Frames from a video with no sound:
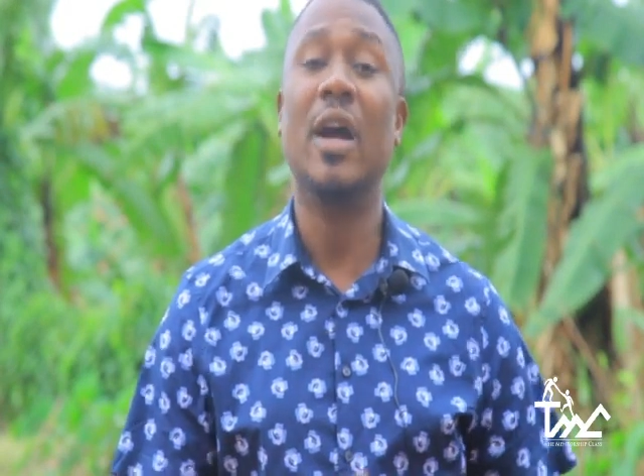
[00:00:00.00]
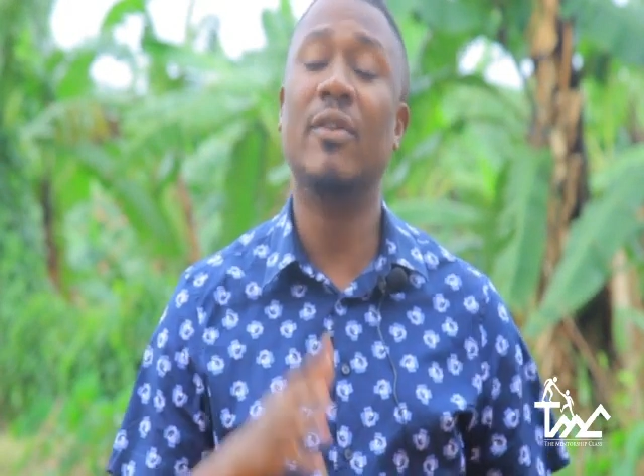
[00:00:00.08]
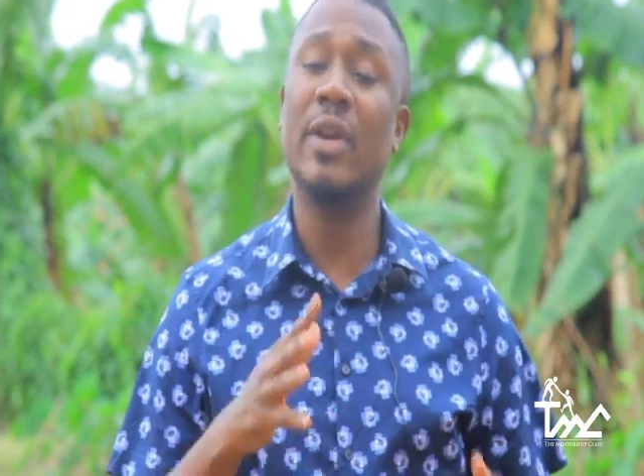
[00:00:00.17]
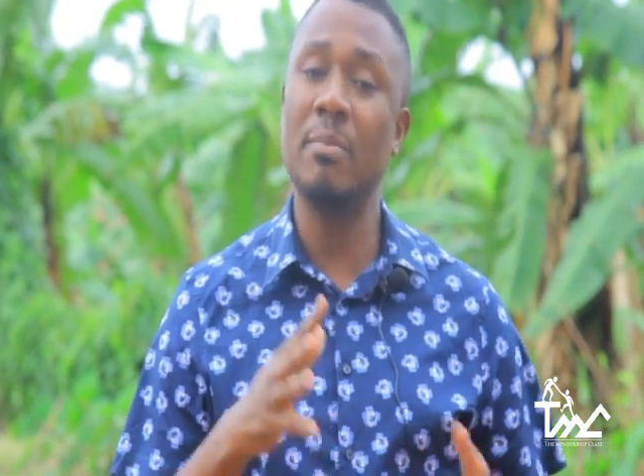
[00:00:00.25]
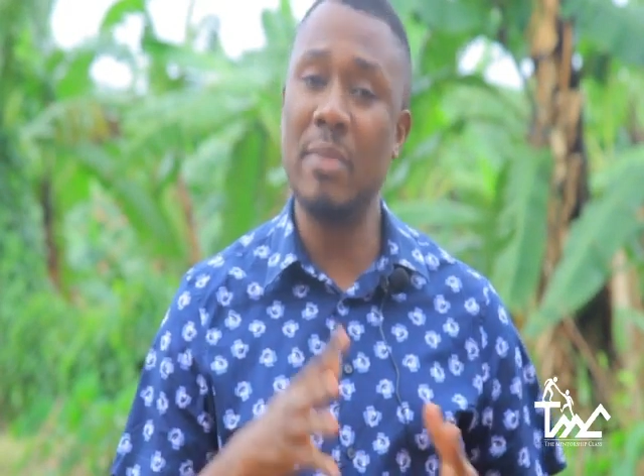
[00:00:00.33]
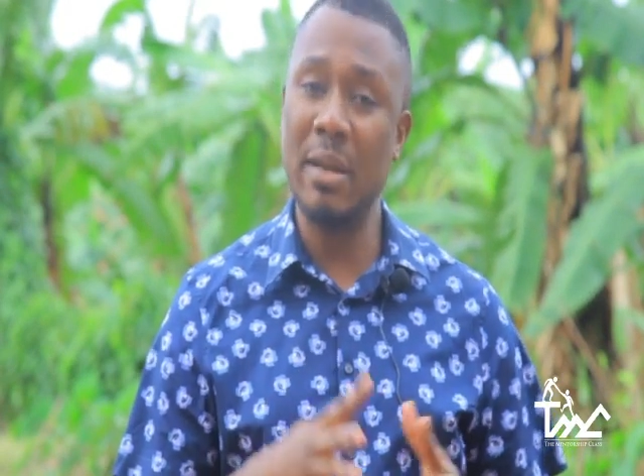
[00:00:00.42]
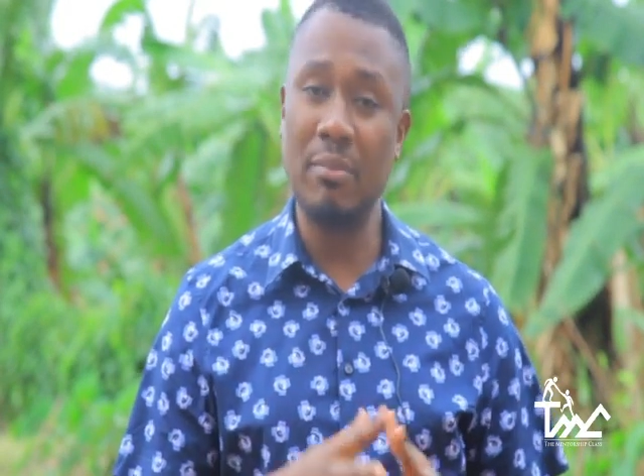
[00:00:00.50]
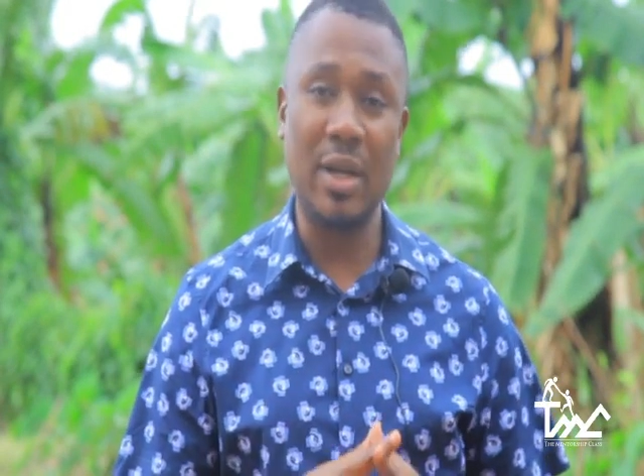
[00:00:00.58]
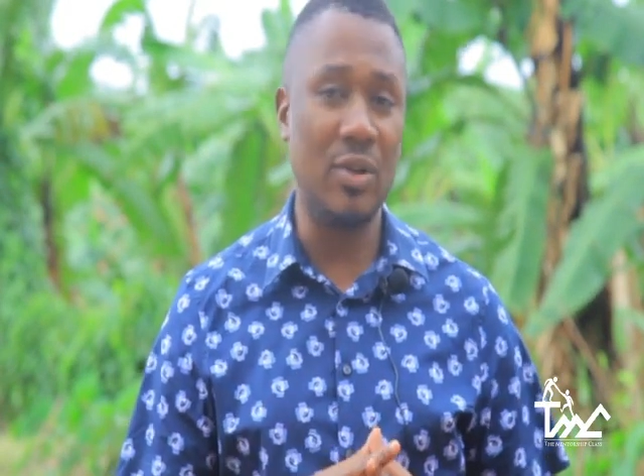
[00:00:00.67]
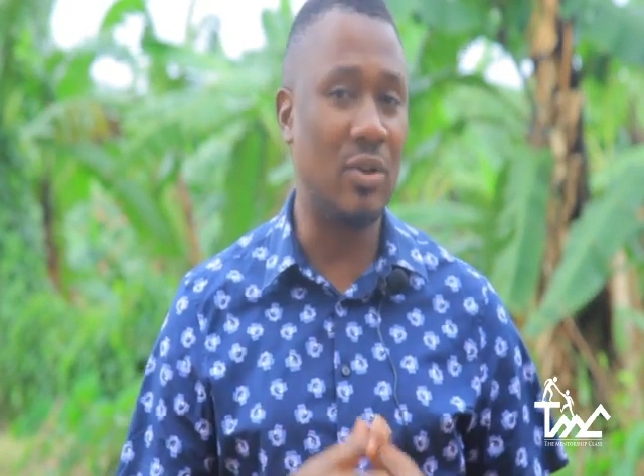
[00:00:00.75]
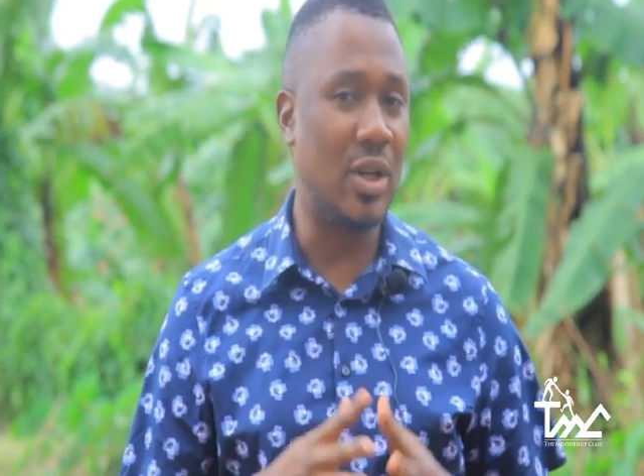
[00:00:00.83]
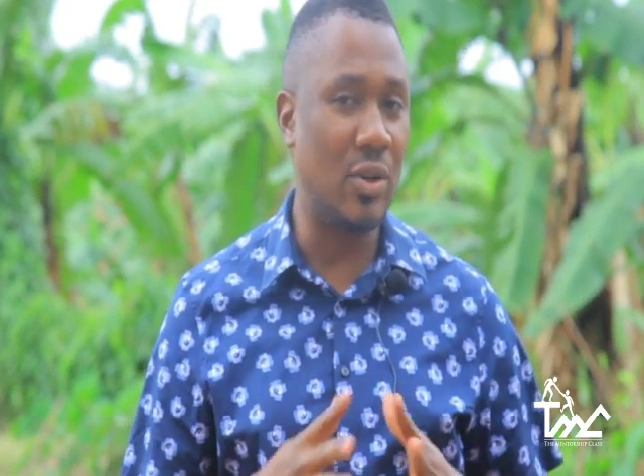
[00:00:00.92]
Remember,
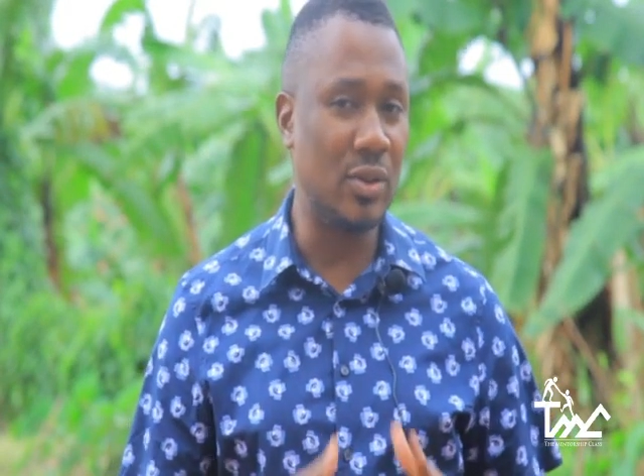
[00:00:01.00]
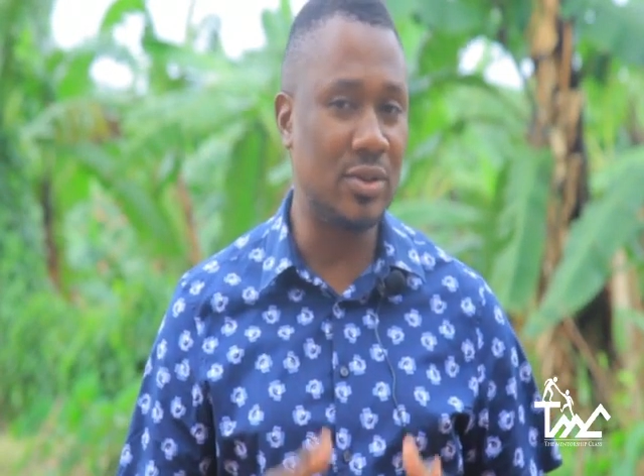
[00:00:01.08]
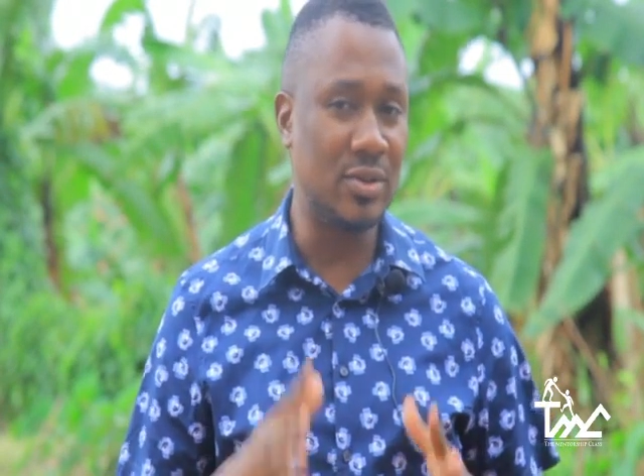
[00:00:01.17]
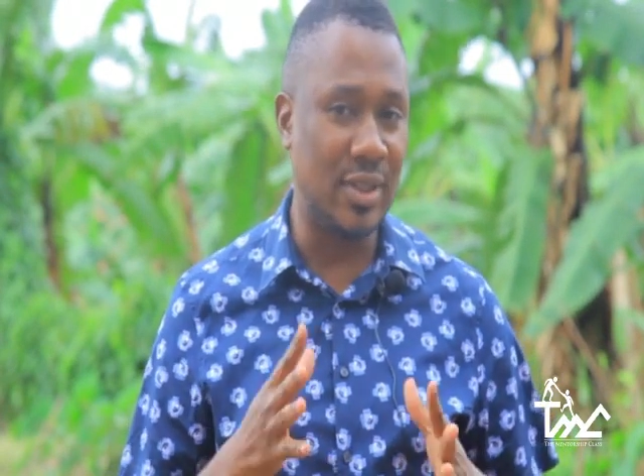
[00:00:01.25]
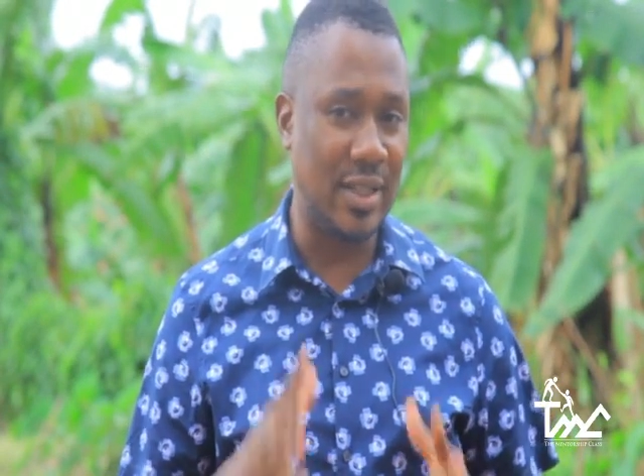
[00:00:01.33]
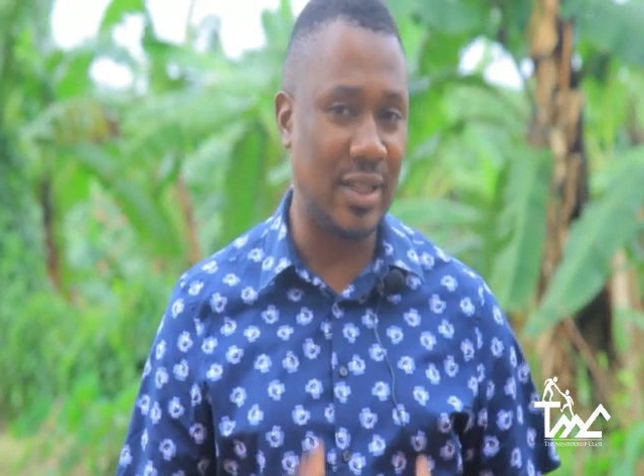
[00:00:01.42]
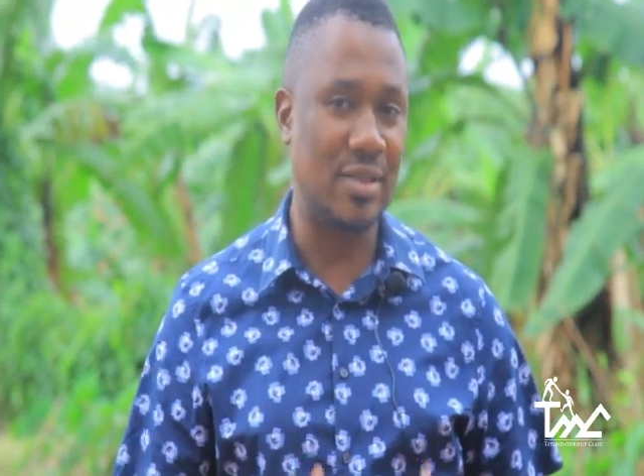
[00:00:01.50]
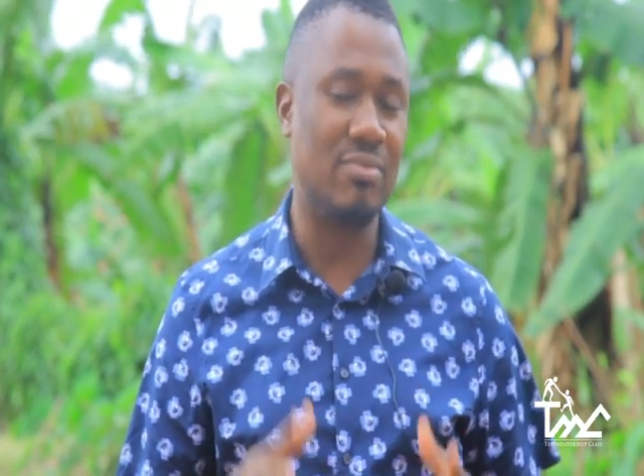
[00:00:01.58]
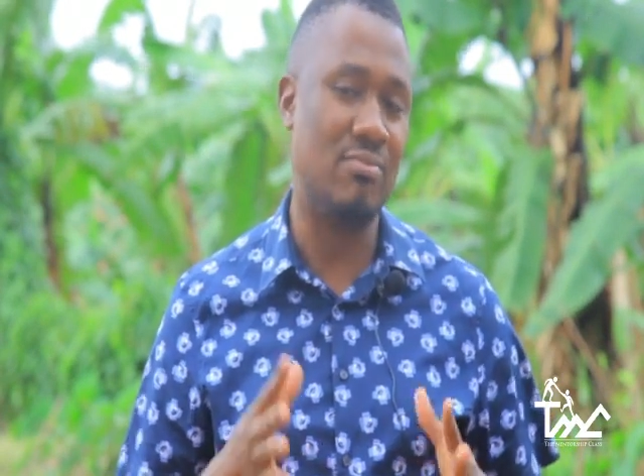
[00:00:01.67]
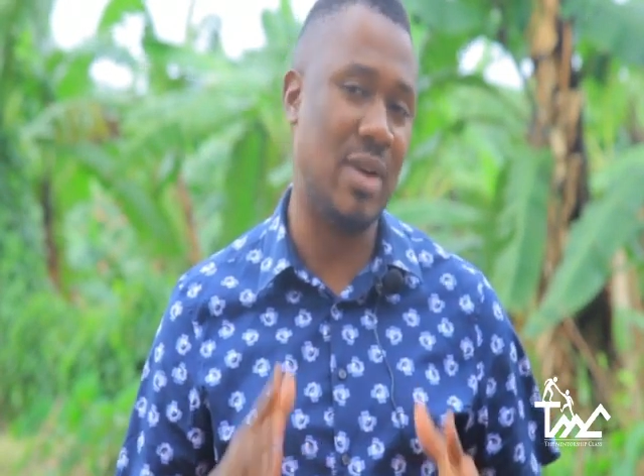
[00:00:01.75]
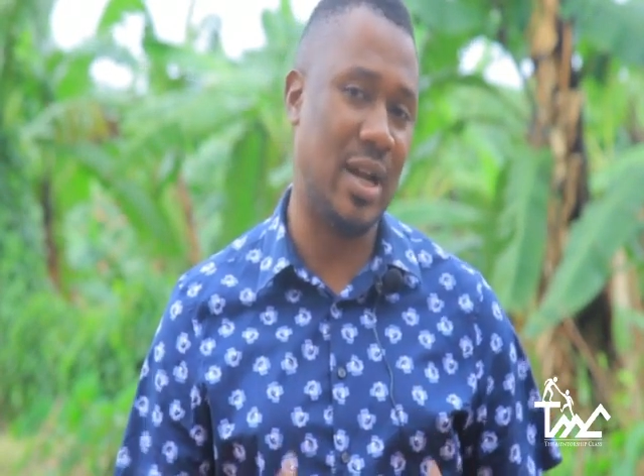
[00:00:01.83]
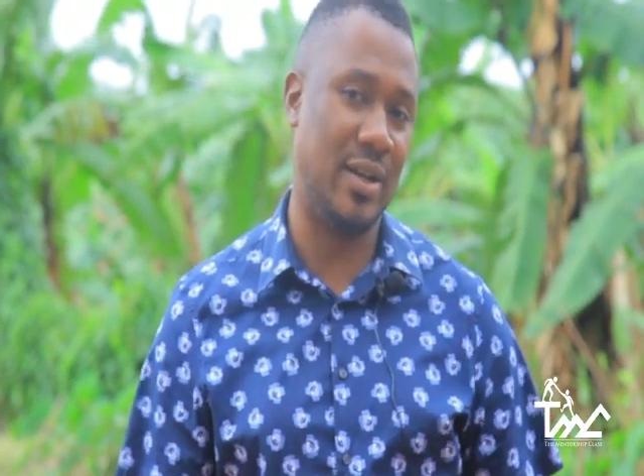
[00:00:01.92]
you got to get
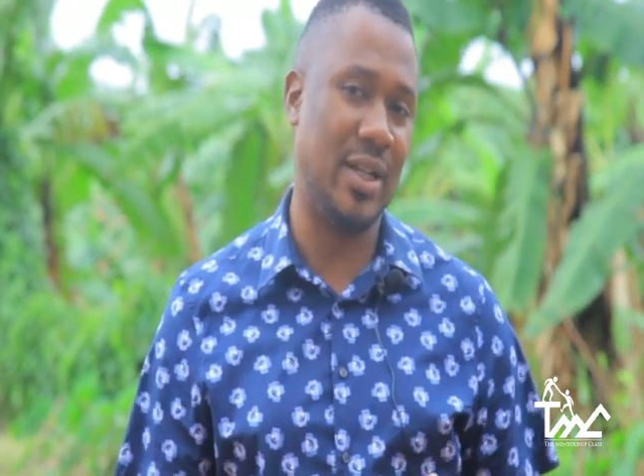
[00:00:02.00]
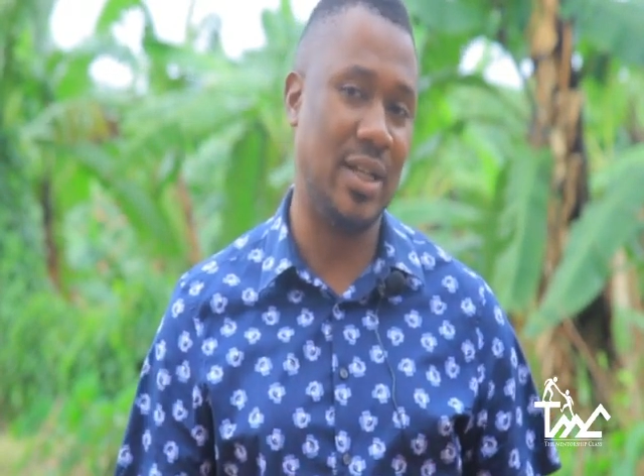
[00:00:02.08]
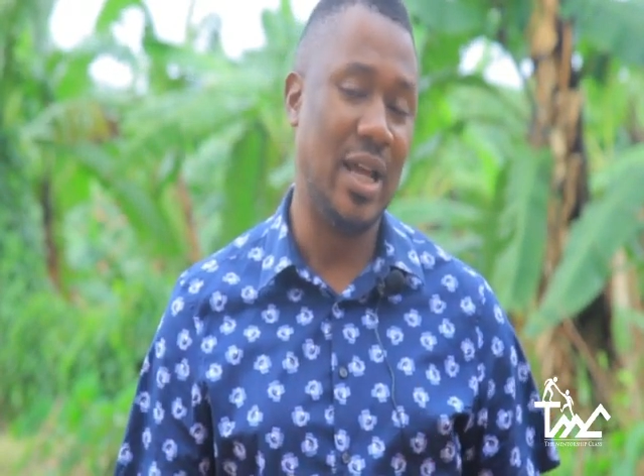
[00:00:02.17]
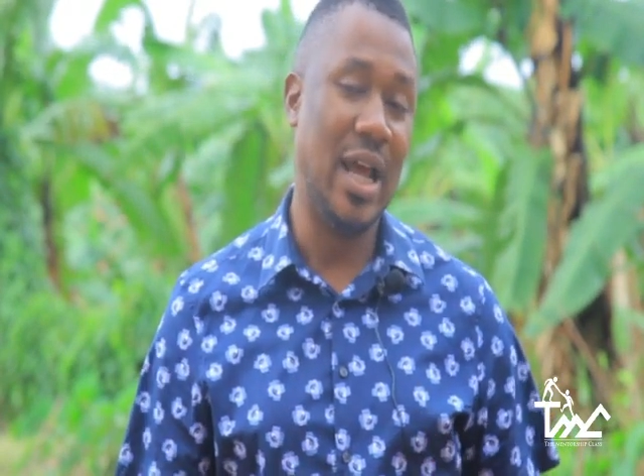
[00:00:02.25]
married,